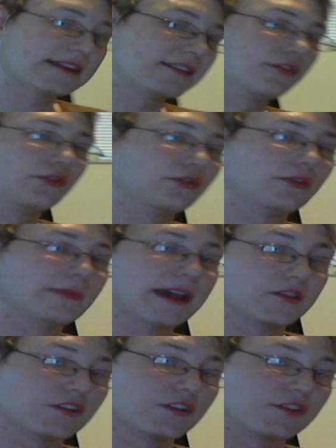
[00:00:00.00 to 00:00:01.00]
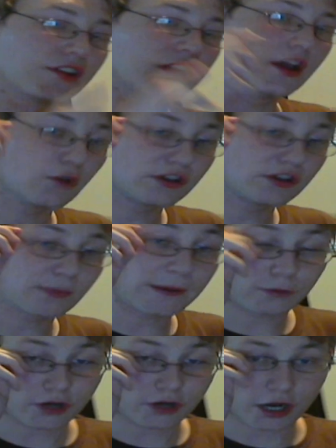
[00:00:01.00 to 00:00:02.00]
Rise of the Duel Masters. Went to my
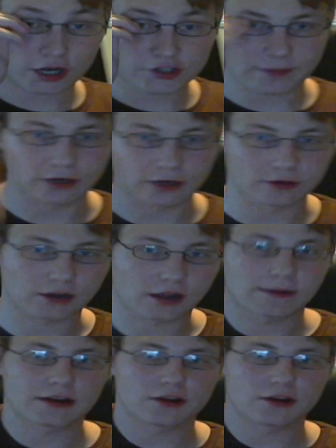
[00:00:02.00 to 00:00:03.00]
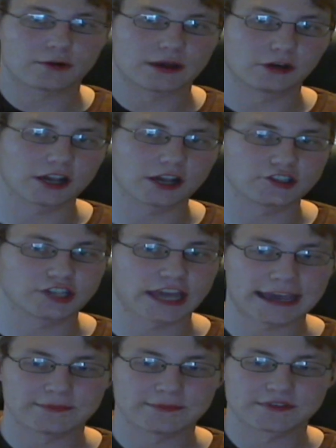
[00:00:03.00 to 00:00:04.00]
local card shop here in Colorado, Mirage
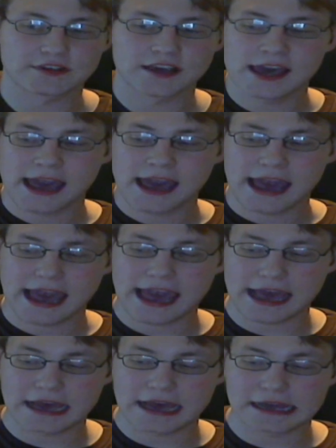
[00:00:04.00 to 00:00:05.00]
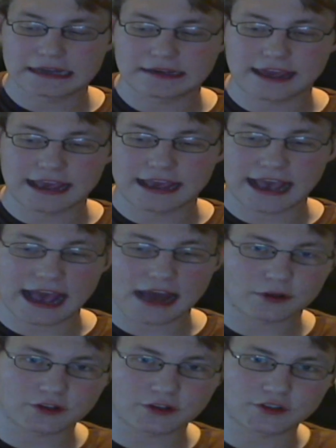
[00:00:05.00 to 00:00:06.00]
Games, and they
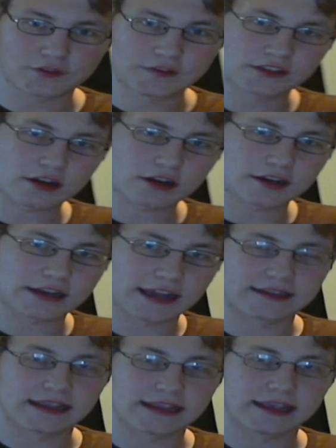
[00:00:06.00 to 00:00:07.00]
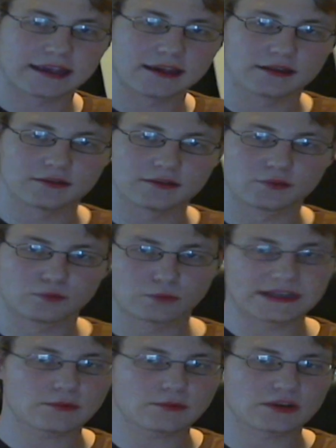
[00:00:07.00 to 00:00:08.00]
had a bunch of these starter decks. And
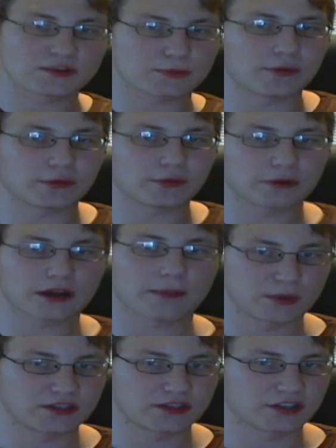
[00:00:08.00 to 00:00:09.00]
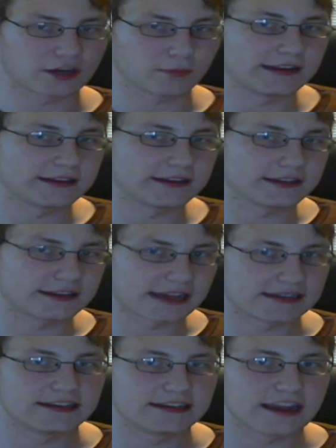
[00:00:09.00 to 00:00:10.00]
what we did was we opened one up and we started playing it to
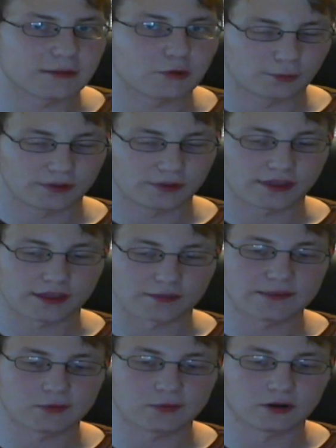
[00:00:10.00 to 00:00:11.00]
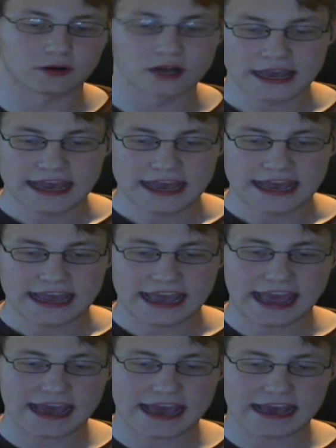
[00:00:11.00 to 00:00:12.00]
test it and demo it with other people.
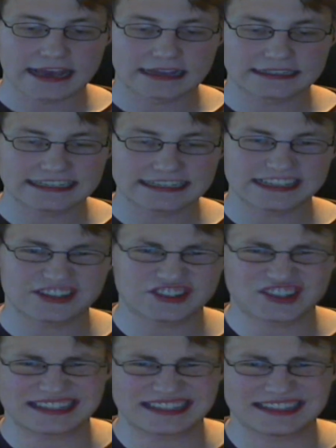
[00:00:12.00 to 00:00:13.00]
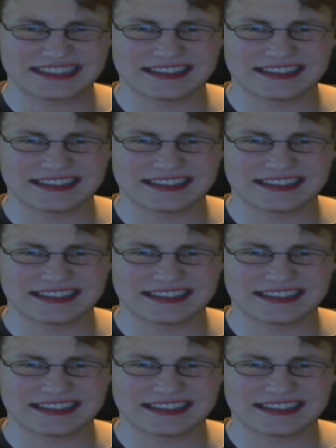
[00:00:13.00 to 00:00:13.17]
And it's